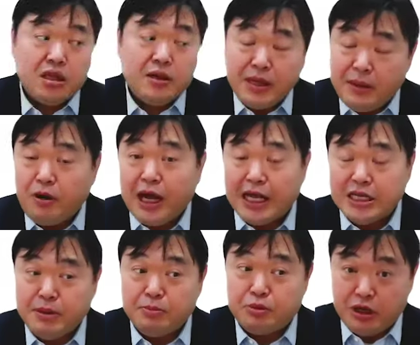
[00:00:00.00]
people has
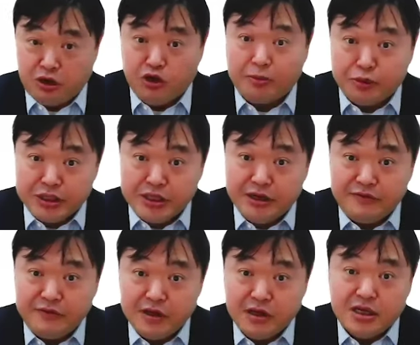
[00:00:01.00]
been pretty cooperative.
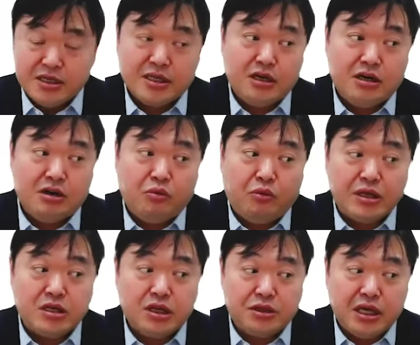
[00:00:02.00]
So one
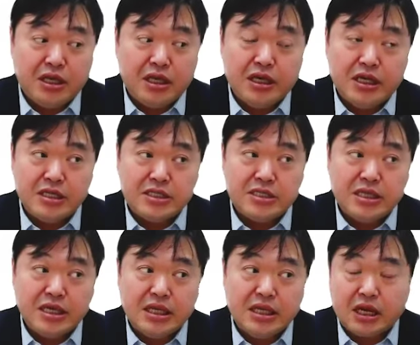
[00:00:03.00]
good thing is
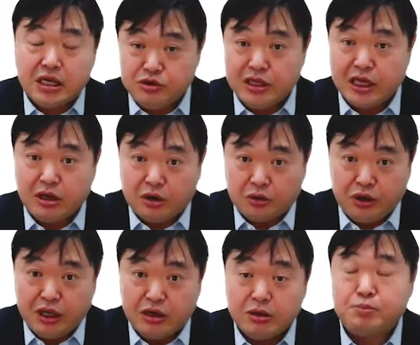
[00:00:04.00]
in the country like Korea
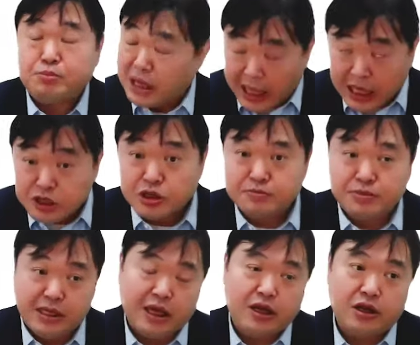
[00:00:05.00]
or Asia in
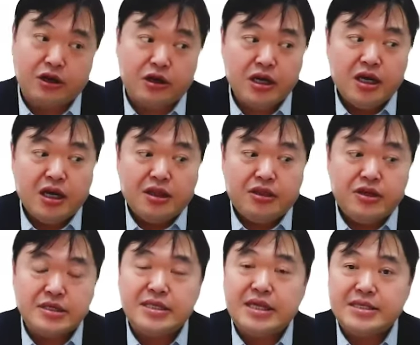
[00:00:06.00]
particular,
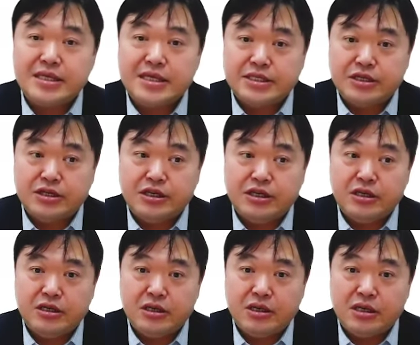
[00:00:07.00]
there's less
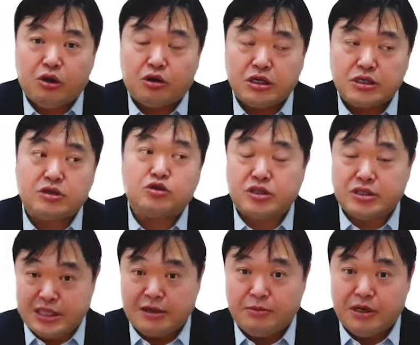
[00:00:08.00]
concern or social
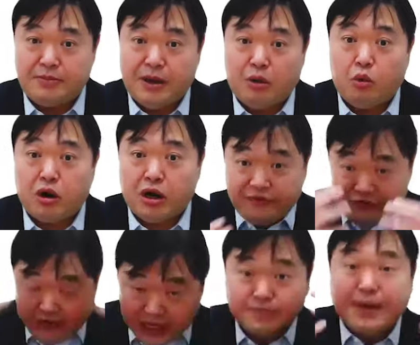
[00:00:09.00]
stigma about wearing
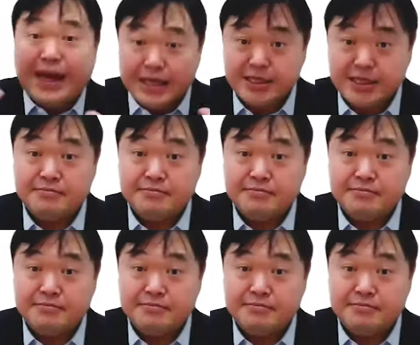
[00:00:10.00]
face masks.